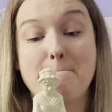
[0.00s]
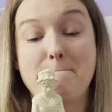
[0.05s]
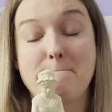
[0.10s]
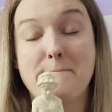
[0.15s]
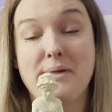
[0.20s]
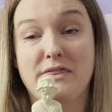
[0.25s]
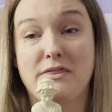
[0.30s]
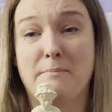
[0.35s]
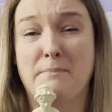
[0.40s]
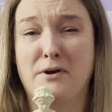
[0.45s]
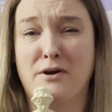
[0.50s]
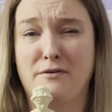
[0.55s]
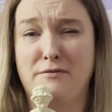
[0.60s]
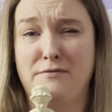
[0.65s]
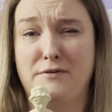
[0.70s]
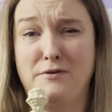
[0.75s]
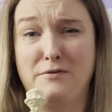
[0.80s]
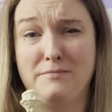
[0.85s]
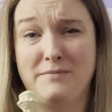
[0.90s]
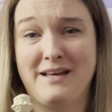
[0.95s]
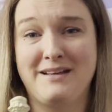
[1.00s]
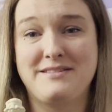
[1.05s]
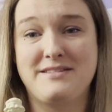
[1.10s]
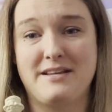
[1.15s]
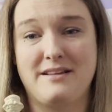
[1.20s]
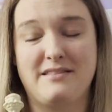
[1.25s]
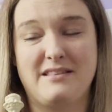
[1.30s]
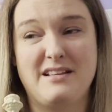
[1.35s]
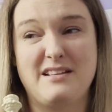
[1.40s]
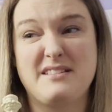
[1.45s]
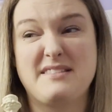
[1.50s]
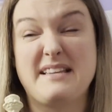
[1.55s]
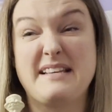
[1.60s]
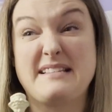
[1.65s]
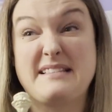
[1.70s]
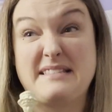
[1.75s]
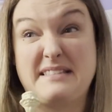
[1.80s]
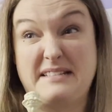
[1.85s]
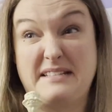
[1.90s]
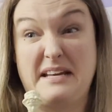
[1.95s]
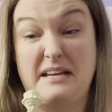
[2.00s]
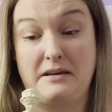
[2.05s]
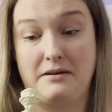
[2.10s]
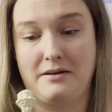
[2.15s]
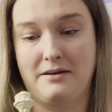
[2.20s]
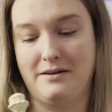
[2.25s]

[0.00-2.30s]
but the perfume that's in these stink.